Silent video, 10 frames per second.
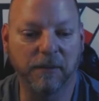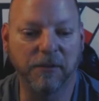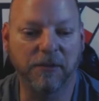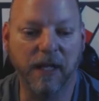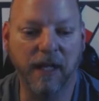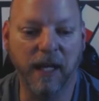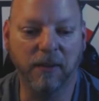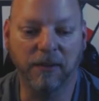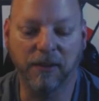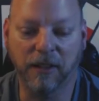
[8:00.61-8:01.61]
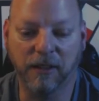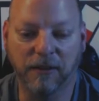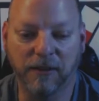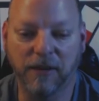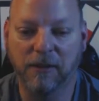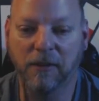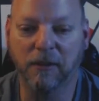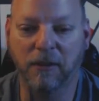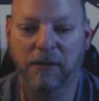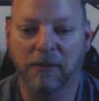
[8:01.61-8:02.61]
stray cat was decided to go
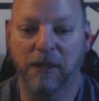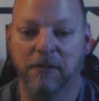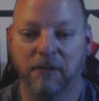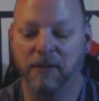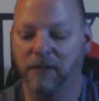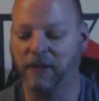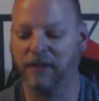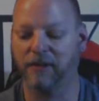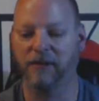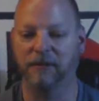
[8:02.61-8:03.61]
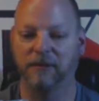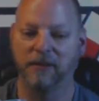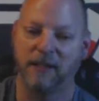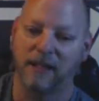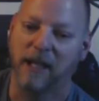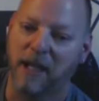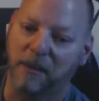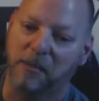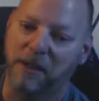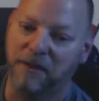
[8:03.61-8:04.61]
across my driveway there, so I kind
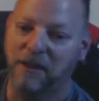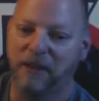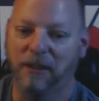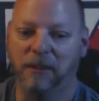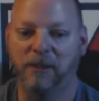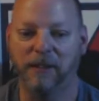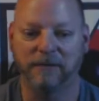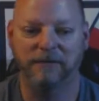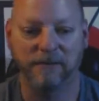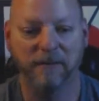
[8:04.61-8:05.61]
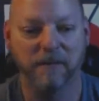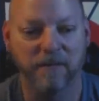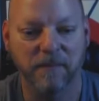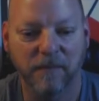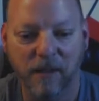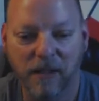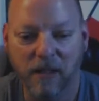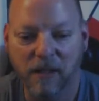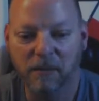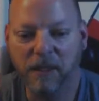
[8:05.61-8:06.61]
of buzzed it a little bit.
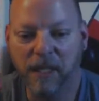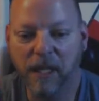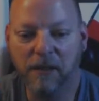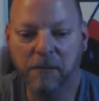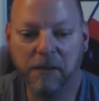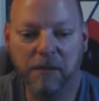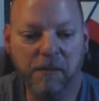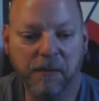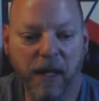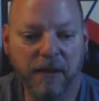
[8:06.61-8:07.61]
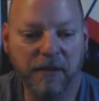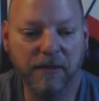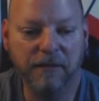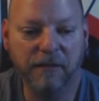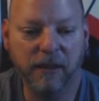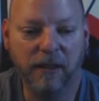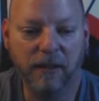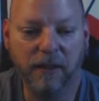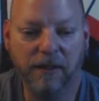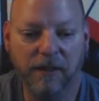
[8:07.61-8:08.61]
But yeah, it's pretty responsive.
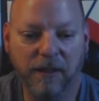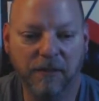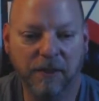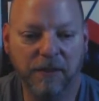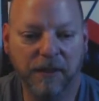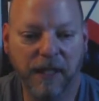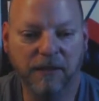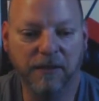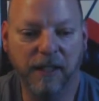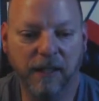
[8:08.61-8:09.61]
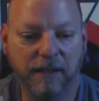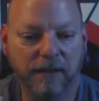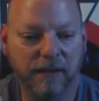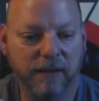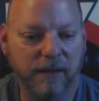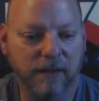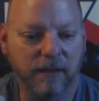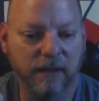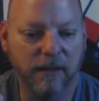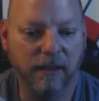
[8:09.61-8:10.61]
Like I said, these are all stock settings,
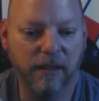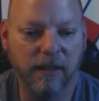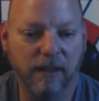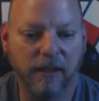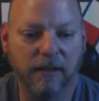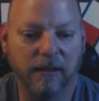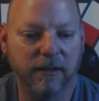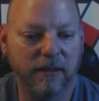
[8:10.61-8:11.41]
and